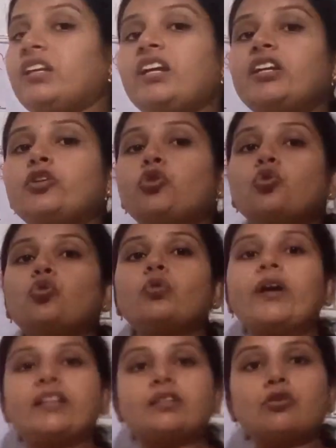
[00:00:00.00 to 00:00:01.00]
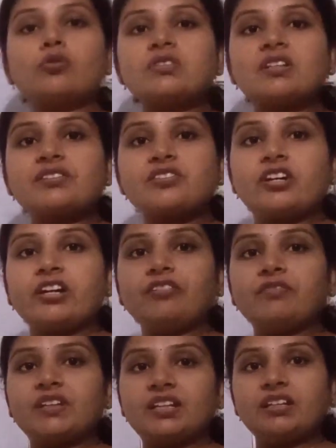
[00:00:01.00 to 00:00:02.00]
need to enclose the
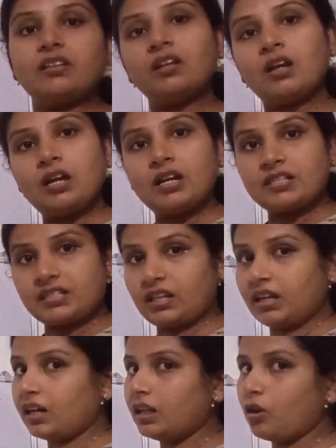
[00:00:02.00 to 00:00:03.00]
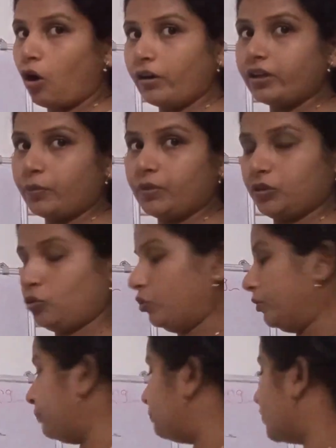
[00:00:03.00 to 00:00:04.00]
string within single or double
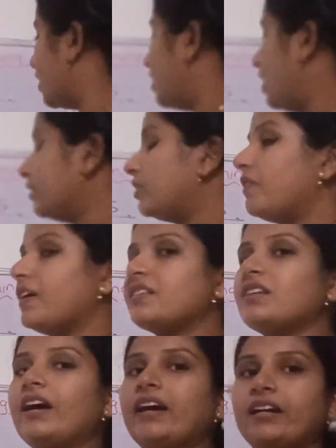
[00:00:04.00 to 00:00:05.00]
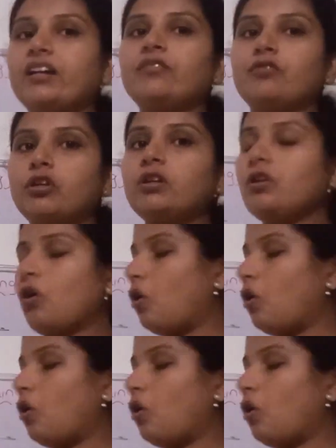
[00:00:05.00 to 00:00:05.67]
quote, otherwise the error would